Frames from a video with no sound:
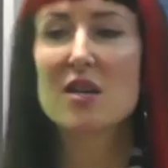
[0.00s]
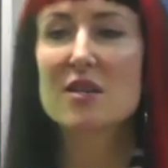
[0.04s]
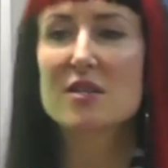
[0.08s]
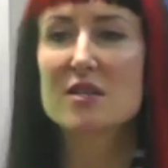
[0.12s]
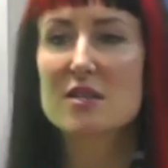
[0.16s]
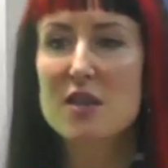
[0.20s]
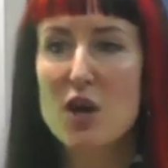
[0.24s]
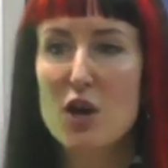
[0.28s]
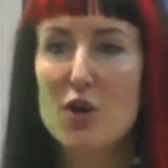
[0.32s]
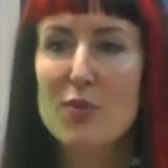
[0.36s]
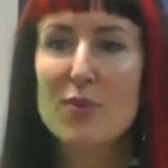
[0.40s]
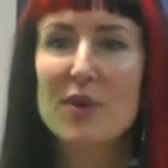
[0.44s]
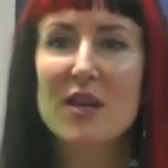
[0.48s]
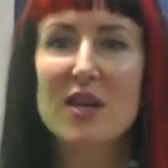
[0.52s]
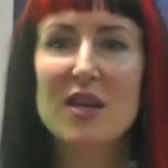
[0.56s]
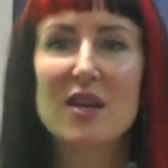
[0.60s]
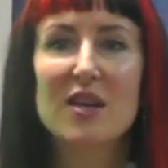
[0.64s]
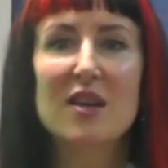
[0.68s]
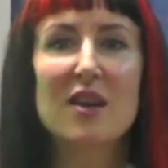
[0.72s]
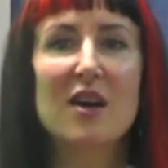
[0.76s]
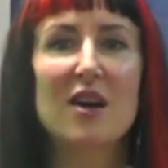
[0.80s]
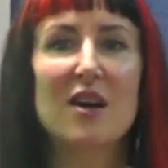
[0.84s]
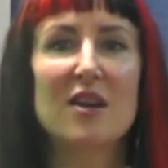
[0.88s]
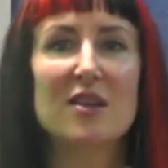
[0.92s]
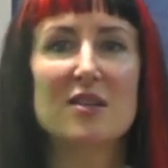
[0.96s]
So many
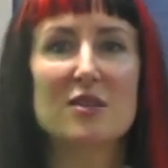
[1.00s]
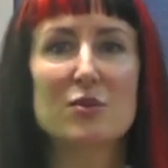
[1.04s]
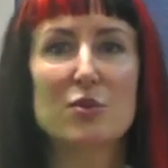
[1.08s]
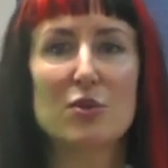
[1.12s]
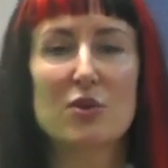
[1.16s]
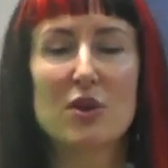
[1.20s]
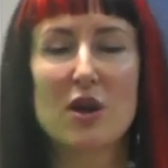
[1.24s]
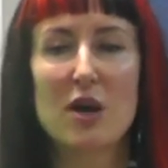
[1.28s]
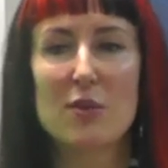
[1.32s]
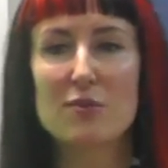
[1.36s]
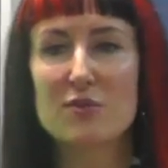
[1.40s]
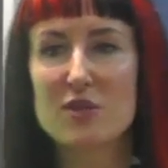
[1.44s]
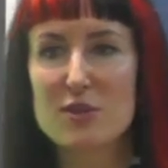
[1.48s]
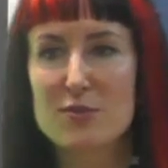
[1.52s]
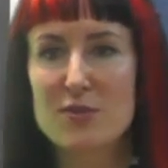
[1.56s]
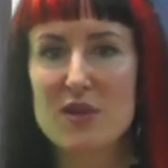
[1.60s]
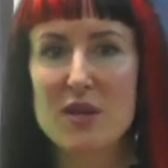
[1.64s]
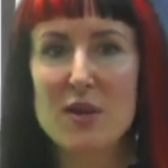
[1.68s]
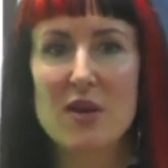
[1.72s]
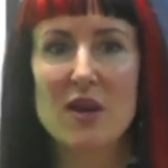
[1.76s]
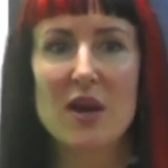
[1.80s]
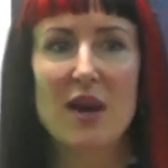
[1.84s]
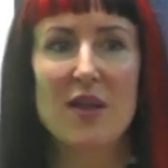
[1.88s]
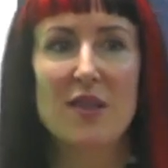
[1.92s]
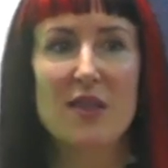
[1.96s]
clients will come to
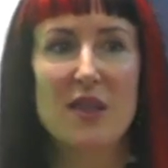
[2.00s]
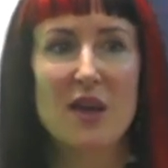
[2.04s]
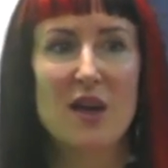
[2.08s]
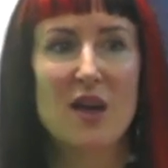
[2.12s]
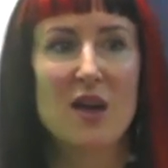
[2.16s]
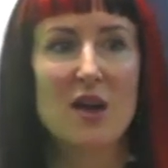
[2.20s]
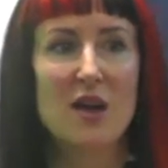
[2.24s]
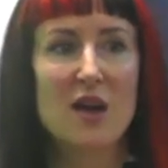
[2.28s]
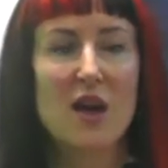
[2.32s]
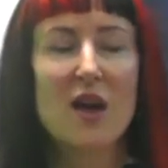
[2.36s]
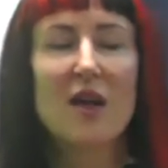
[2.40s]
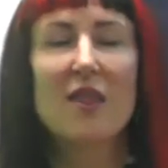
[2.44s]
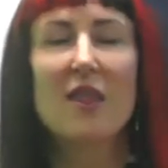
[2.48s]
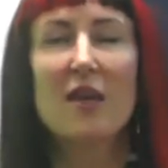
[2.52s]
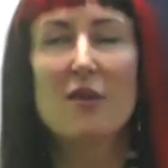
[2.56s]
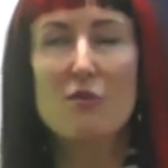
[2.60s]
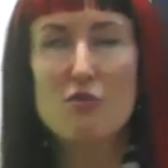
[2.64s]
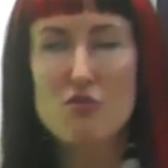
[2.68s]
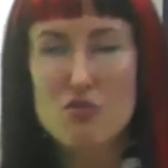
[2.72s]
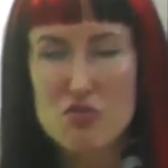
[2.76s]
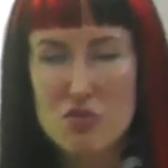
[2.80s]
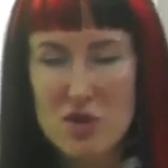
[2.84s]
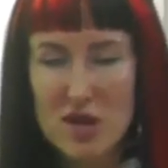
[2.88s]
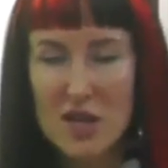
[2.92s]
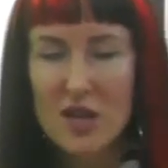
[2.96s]
me and they
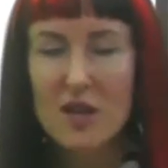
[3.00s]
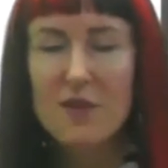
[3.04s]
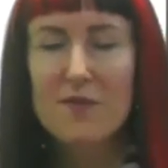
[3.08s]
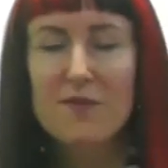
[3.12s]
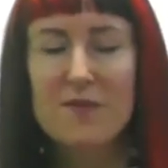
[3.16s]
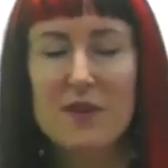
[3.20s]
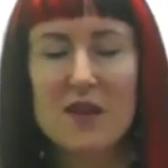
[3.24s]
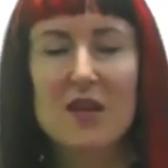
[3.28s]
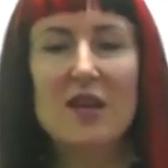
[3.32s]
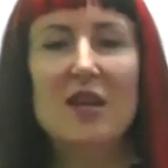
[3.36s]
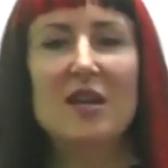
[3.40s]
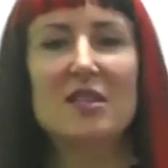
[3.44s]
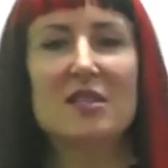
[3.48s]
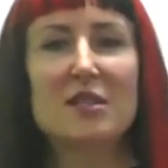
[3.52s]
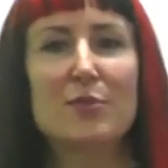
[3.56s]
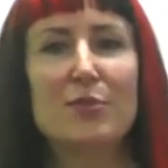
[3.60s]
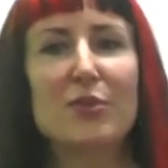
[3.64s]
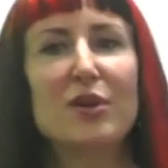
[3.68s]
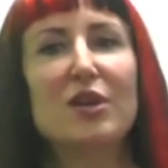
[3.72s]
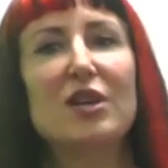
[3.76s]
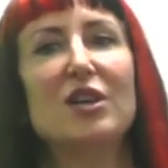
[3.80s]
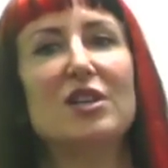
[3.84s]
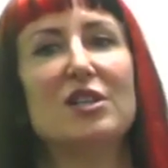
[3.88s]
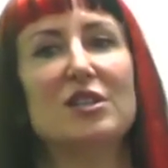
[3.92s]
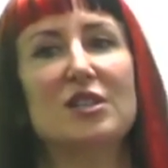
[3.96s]
really feel it as a
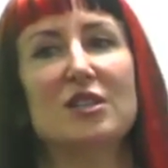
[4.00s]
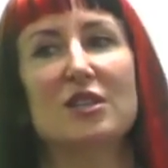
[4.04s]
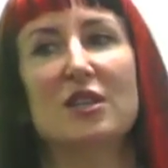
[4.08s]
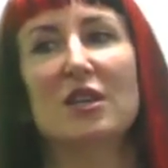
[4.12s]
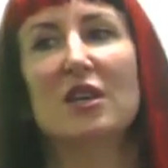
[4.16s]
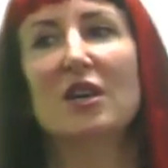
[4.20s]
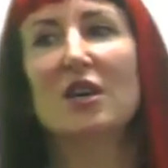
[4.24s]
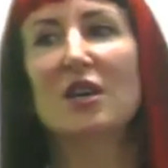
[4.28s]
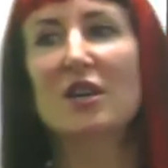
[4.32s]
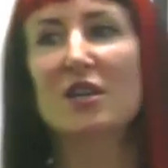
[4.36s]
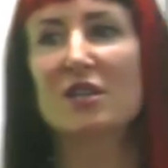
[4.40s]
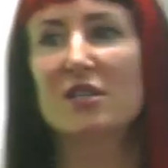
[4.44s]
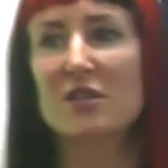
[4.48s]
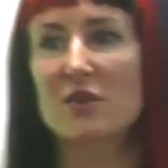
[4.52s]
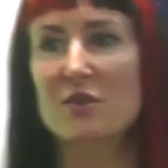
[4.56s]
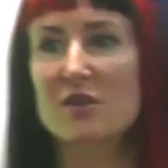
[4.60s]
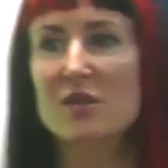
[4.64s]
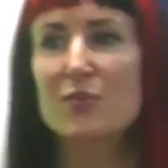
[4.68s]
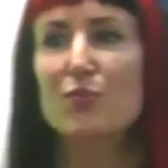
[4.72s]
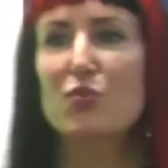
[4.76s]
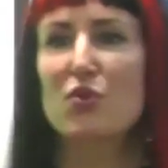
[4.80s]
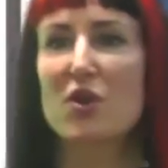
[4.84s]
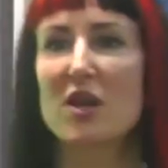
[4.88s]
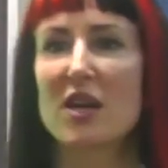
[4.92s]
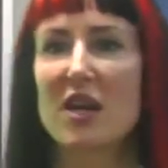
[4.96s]
burden. So
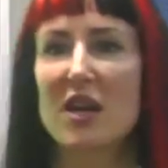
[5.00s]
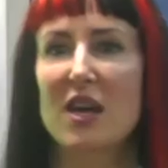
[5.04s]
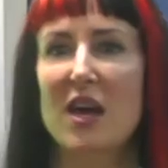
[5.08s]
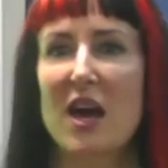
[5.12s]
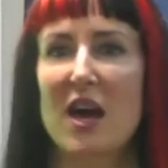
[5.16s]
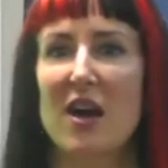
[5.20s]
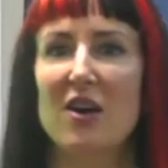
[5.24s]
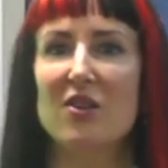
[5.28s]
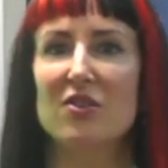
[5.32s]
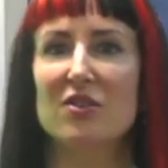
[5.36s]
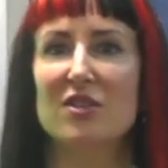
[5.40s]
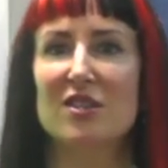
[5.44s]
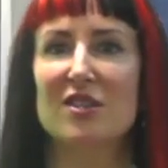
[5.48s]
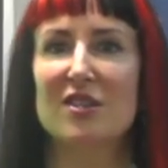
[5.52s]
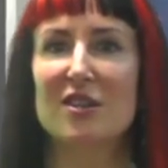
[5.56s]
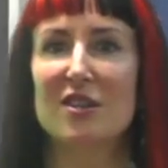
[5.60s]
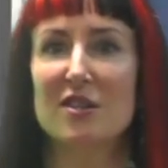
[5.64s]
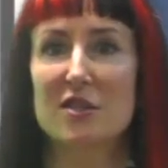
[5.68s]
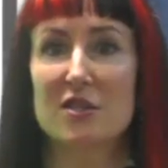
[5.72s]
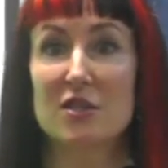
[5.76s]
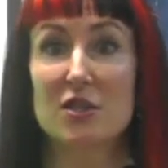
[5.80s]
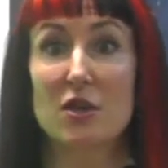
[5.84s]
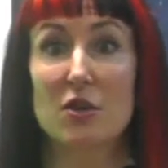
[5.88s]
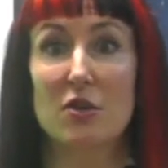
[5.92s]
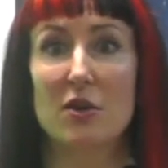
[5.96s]
it's bringing out,
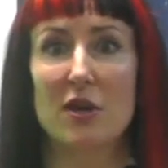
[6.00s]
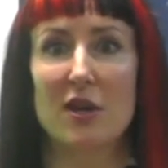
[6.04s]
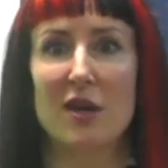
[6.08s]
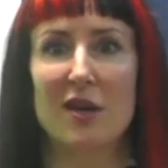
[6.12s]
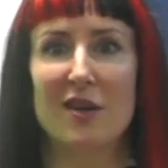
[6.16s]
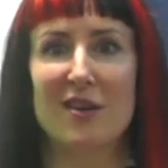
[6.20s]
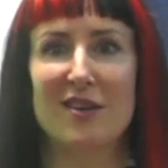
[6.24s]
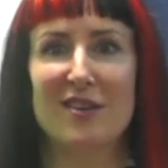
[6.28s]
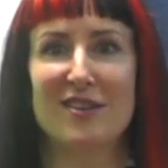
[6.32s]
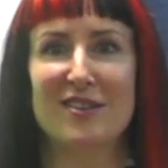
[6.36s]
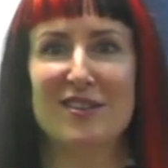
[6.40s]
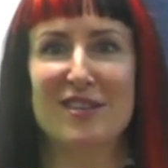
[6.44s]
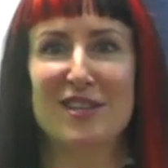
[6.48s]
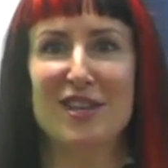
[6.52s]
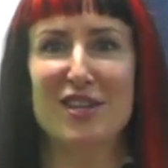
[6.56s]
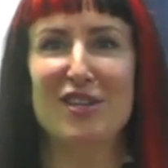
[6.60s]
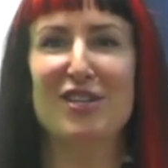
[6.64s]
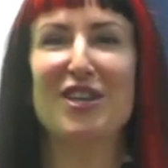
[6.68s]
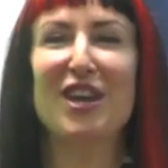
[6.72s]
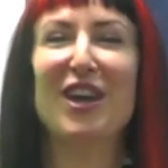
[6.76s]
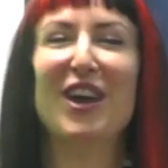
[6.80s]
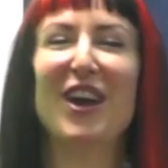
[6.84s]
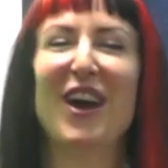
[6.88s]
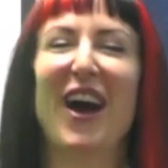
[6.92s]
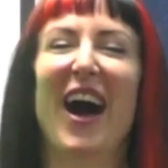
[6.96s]
sorry, did I
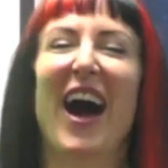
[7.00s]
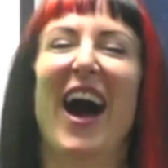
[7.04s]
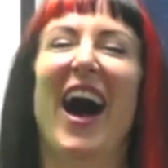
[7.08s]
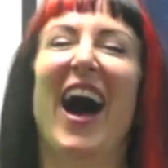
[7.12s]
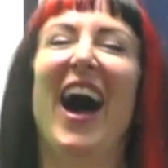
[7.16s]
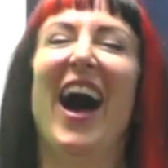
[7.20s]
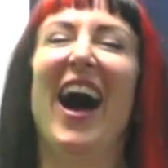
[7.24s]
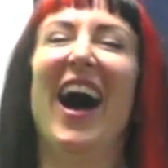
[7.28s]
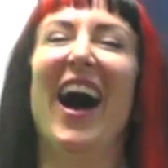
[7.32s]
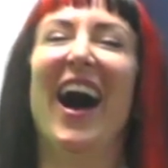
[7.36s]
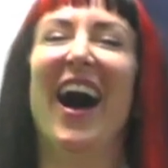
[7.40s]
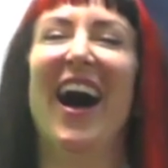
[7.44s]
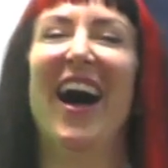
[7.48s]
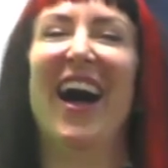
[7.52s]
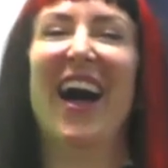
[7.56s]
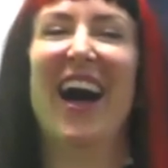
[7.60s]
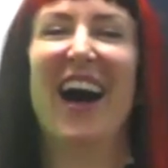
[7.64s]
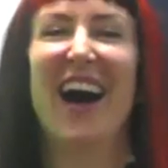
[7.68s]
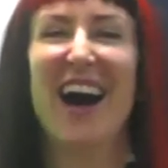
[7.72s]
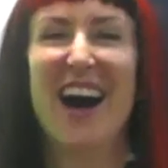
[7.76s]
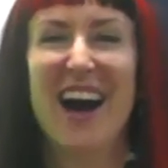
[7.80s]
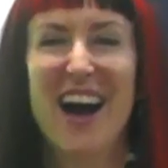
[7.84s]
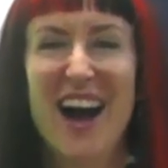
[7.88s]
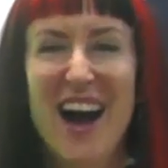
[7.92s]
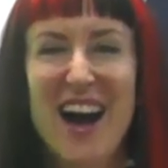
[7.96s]
do?
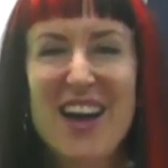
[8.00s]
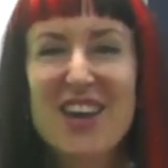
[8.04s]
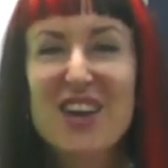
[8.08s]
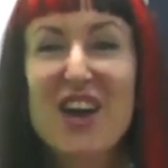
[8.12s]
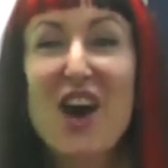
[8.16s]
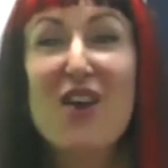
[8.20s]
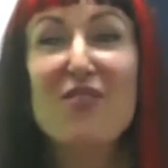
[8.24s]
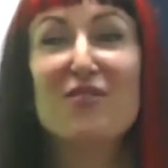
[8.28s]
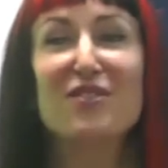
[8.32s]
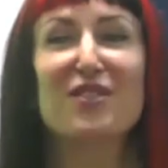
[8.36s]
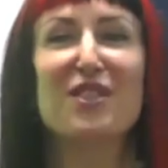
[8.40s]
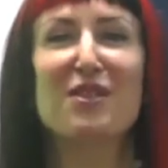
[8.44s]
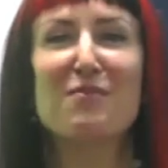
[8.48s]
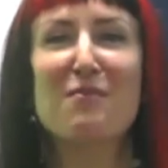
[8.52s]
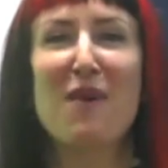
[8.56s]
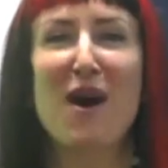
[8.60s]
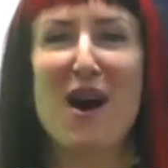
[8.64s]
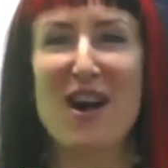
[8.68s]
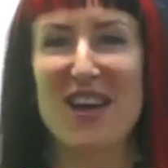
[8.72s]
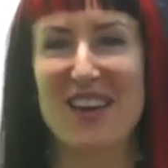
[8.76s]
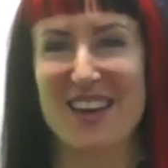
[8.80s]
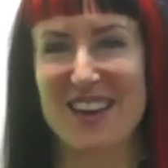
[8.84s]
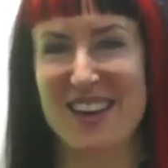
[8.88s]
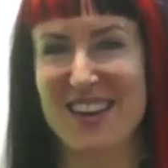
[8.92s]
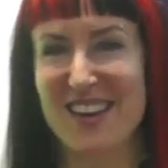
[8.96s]
covered the
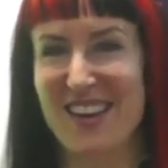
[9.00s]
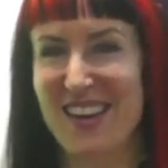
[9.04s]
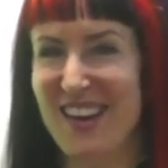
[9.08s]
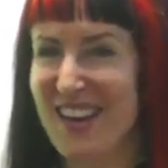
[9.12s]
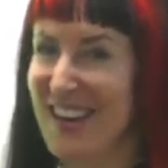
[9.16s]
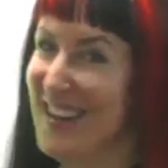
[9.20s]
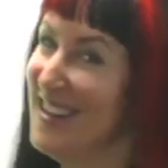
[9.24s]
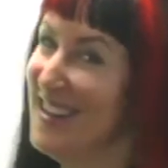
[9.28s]
mic.